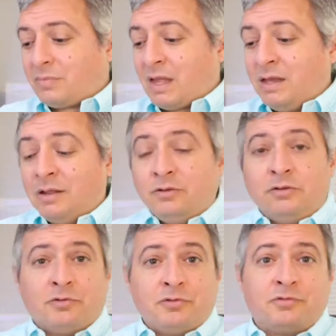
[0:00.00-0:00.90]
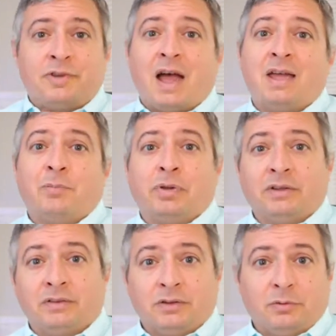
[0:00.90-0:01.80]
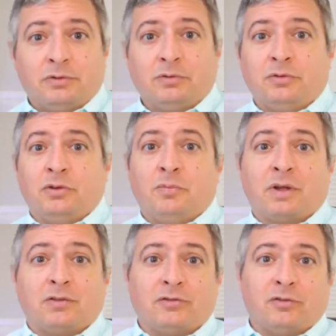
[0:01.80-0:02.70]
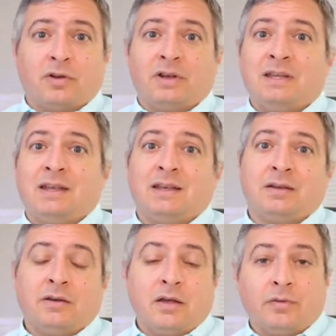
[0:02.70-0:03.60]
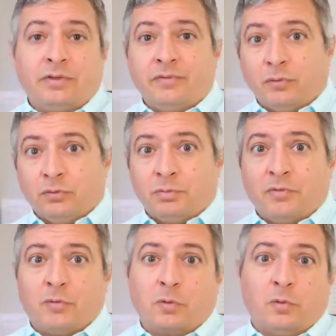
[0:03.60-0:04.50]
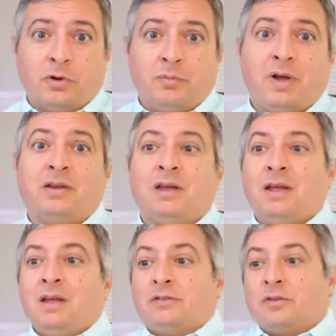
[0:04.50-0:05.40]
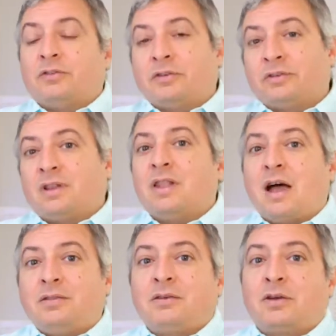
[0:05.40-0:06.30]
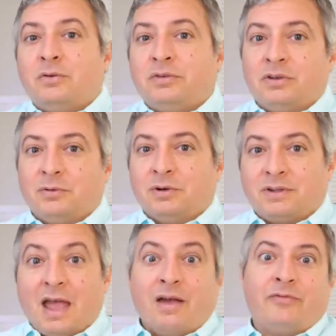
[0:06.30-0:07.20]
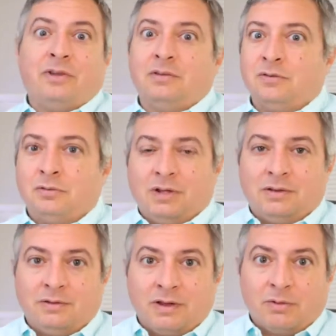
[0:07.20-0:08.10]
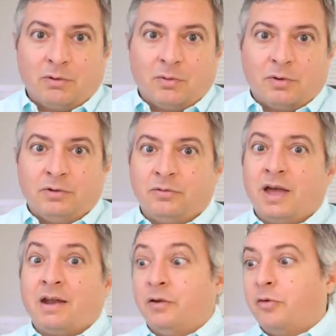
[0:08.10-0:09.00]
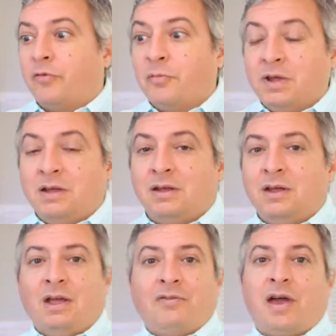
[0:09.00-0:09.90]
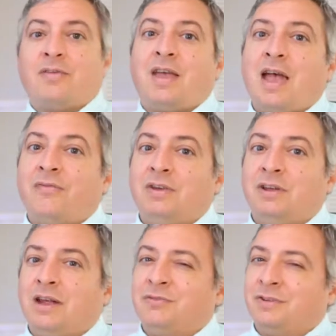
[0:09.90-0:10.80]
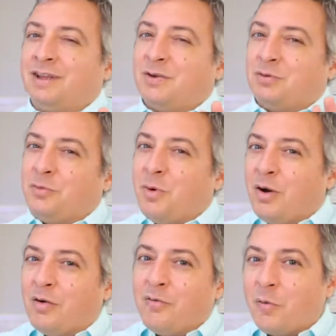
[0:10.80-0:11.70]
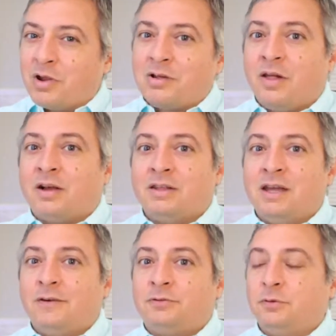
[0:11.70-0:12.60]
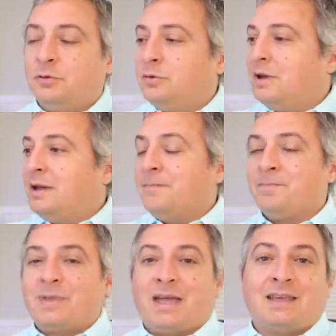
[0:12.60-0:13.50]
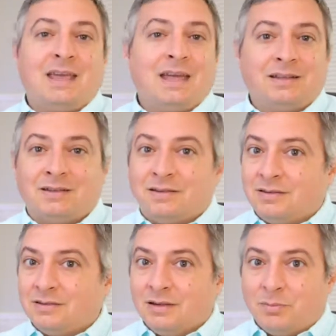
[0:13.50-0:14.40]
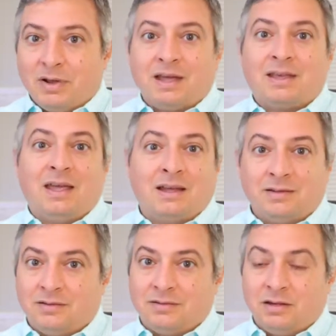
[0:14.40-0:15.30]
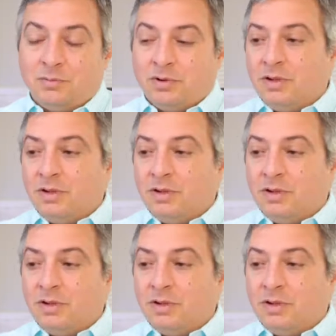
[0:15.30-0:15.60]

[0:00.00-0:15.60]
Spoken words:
And then your diet plays into it too, making sure you're not eating any unhealthy foods before going to bed. So there's a lot that goes into it. Caffeine too late in the day, we don't want to do that. I know for me, if I have caffeine after like 12, 1 o'clock in the afternoon, I can't get to sleep. I can't get to sleep.